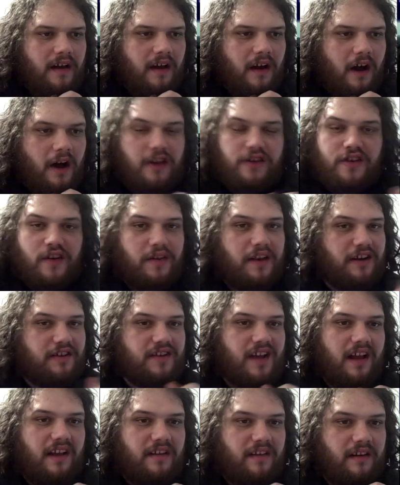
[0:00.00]
Also, there's,
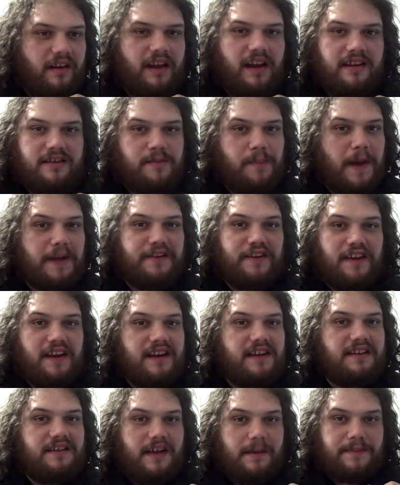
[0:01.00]
especially
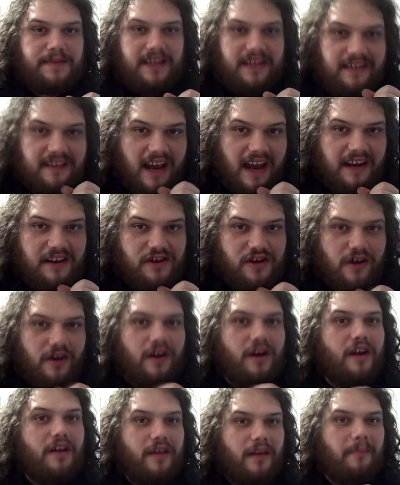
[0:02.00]
in Gypsy Danger,
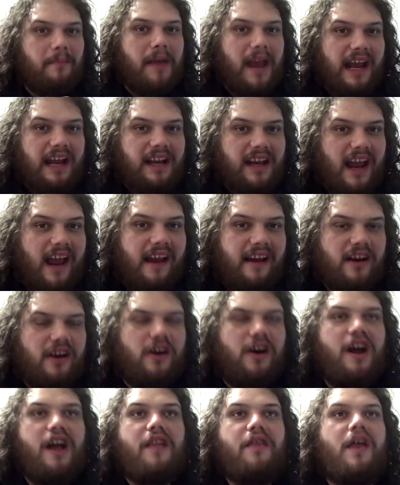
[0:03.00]
the main
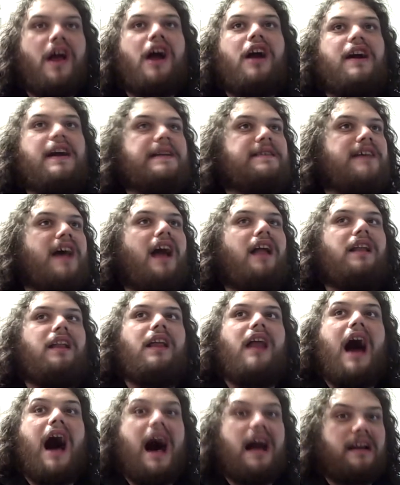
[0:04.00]
Jaeger, there is a
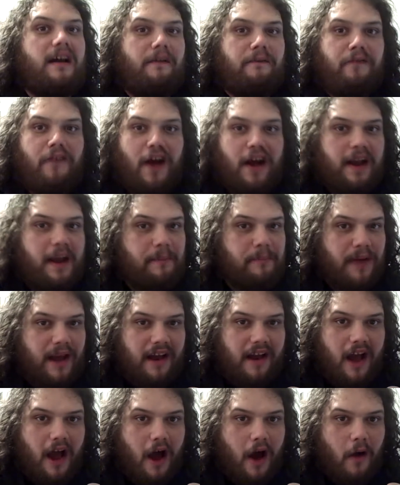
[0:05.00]
lot of fucking
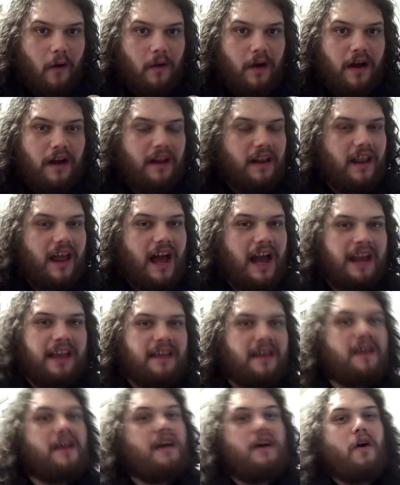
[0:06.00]
Big O.
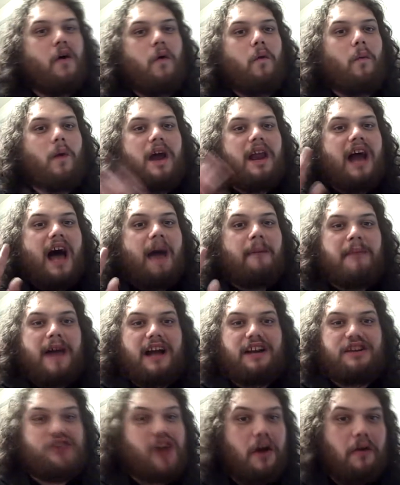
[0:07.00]
Like, I'm
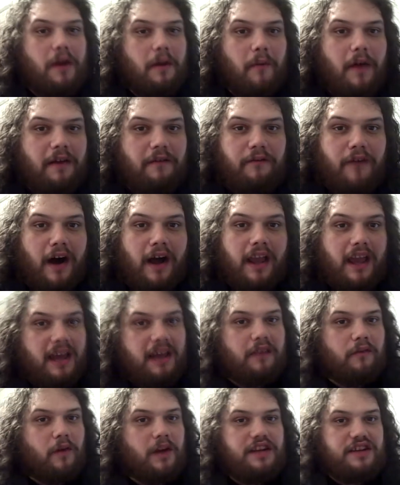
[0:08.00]
not joking, when
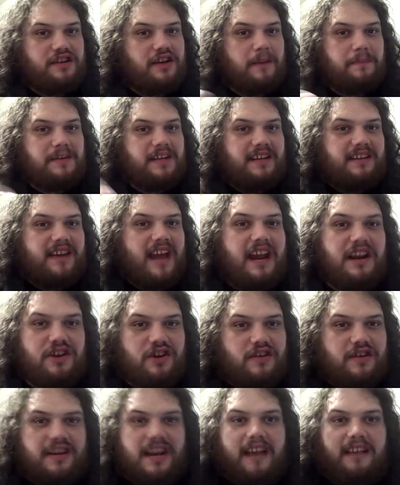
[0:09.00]
Gypsy
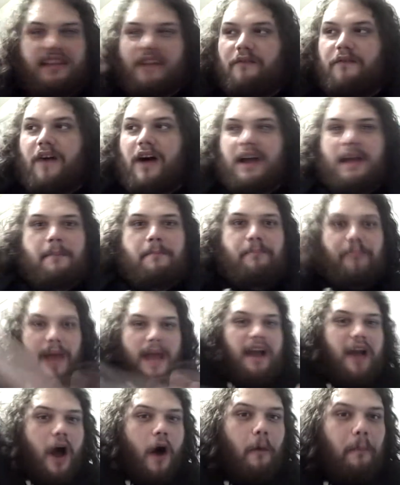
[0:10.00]
Danger did the fucking
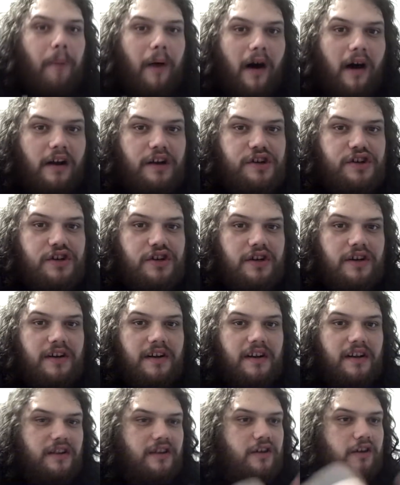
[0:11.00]
Big O punch
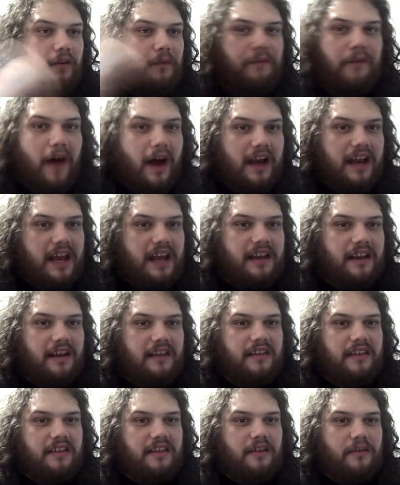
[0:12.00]
to fucking
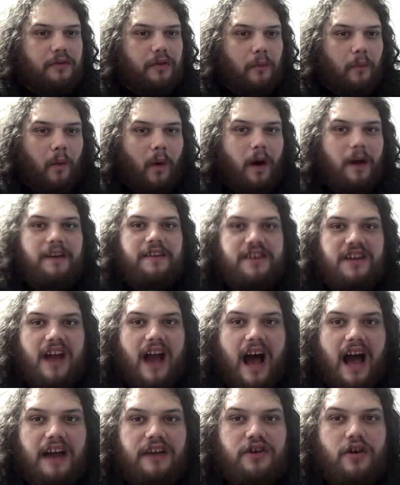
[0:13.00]
the one
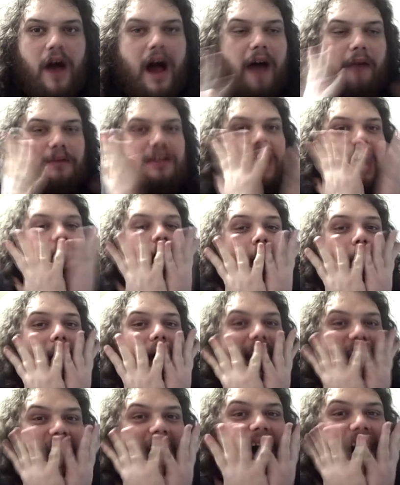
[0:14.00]
kaiju, I was like, oh
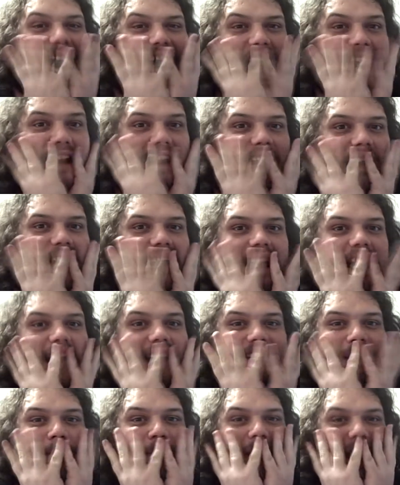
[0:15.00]
my god,
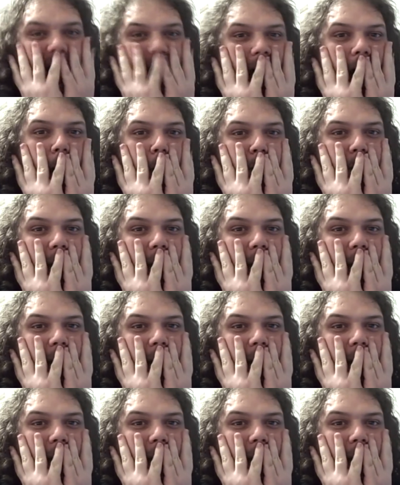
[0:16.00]
it's a Big O